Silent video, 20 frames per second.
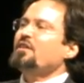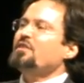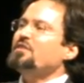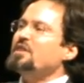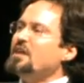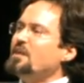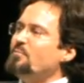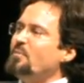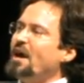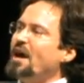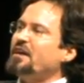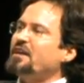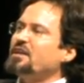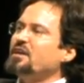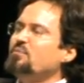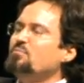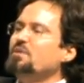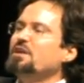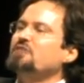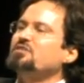The
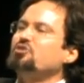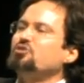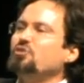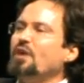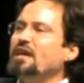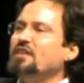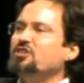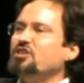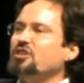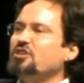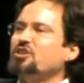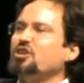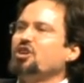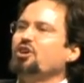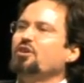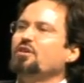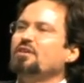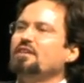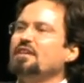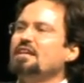American administration
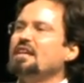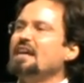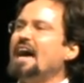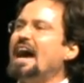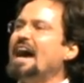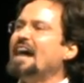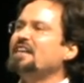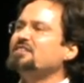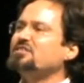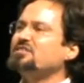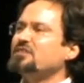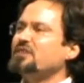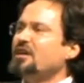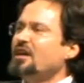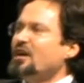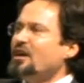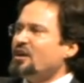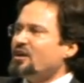currently has